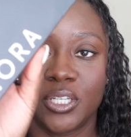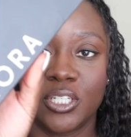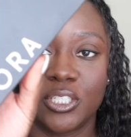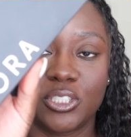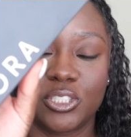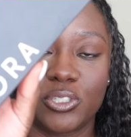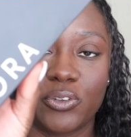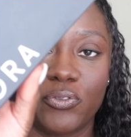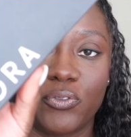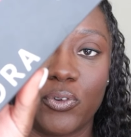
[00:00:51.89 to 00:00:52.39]

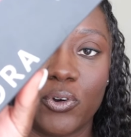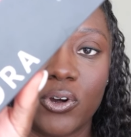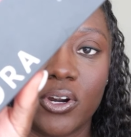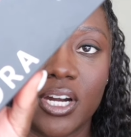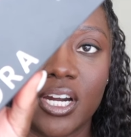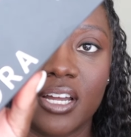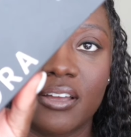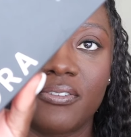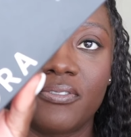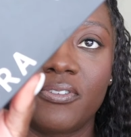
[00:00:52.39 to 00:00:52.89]

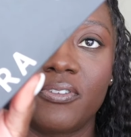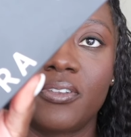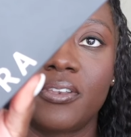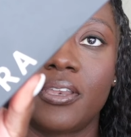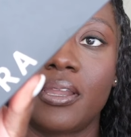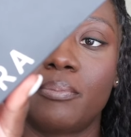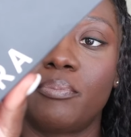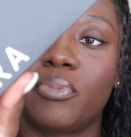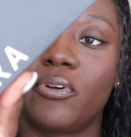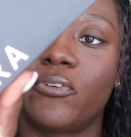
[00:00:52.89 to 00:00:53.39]
Sephora
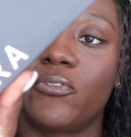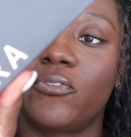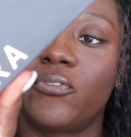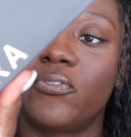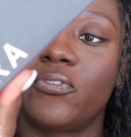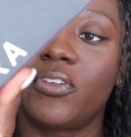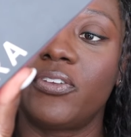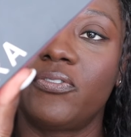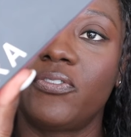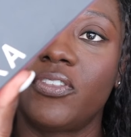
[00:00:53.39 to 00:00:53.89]
number
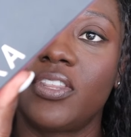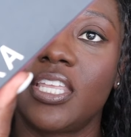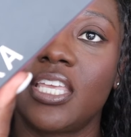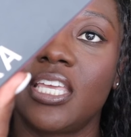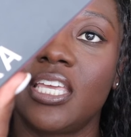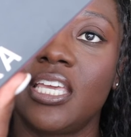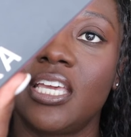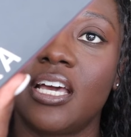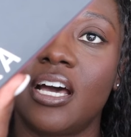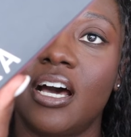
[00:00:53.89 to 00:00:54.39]

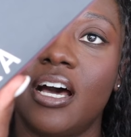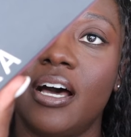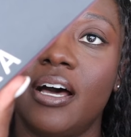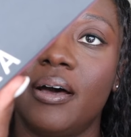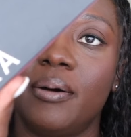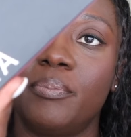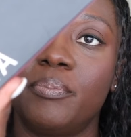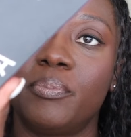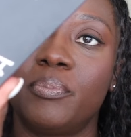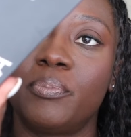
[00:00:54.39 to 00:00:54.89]
fifty
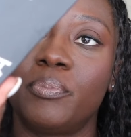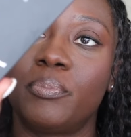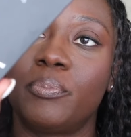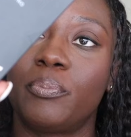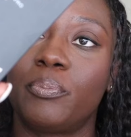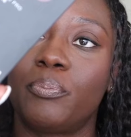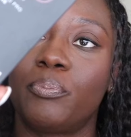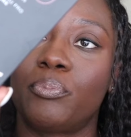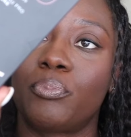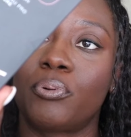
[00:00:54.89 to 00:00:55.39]
um,
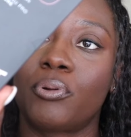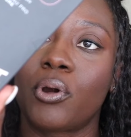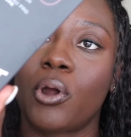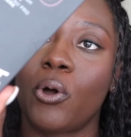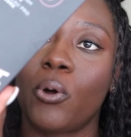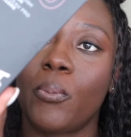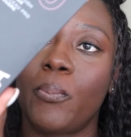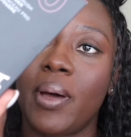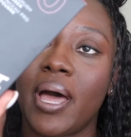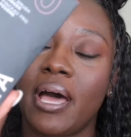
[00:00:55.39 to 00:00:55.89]

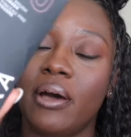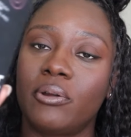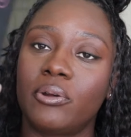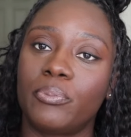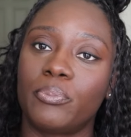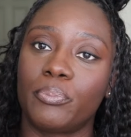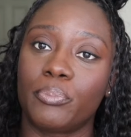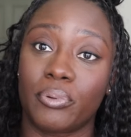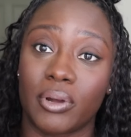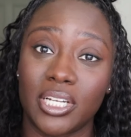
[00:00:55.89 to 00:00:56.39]
Pro
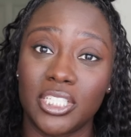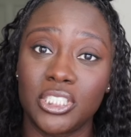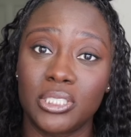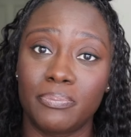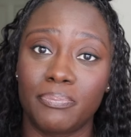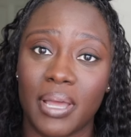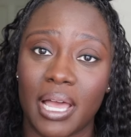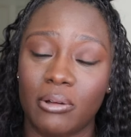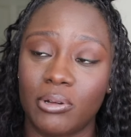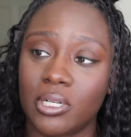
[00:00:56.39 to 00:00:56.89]
Powder
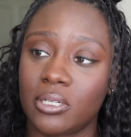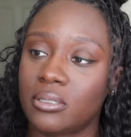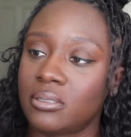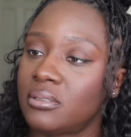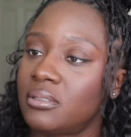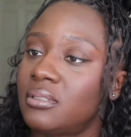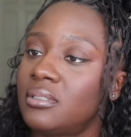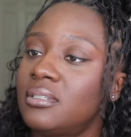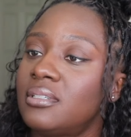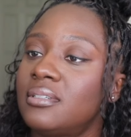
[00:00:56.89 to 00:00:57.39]
Brush Powder.
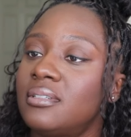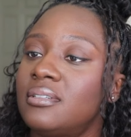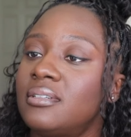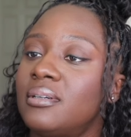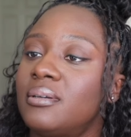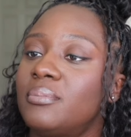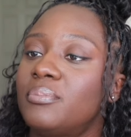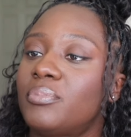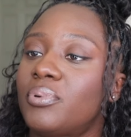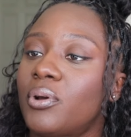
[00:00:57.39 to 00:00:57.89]

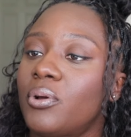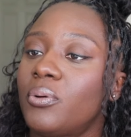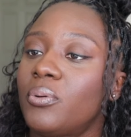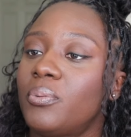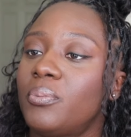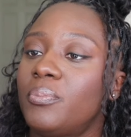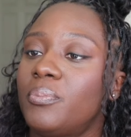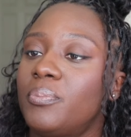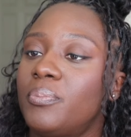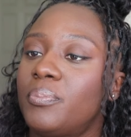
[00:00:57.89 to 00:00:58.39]

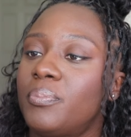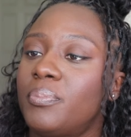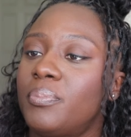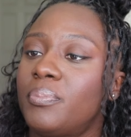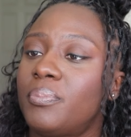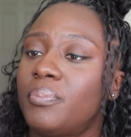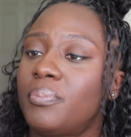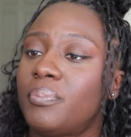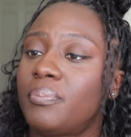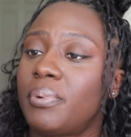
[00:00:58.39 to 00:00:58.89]
Pro
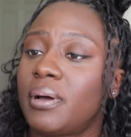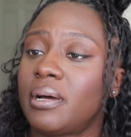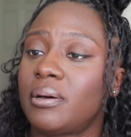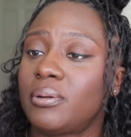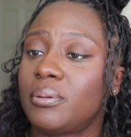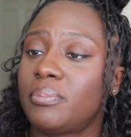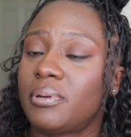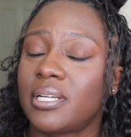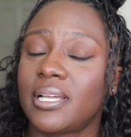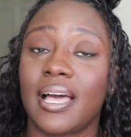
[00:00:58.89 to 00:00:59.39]

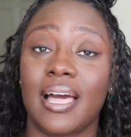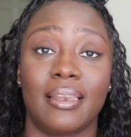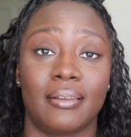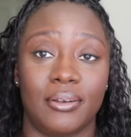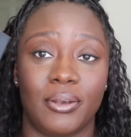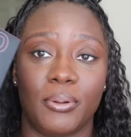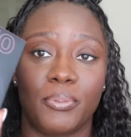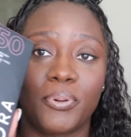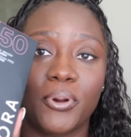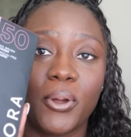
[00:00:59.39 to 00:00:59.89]
powder brush, I
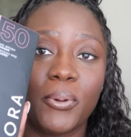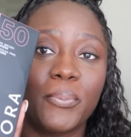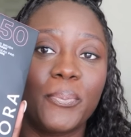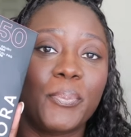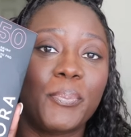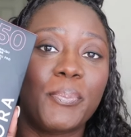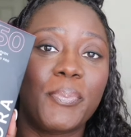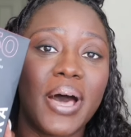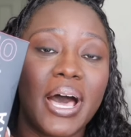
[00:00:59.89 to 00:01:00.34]
don't know, Pro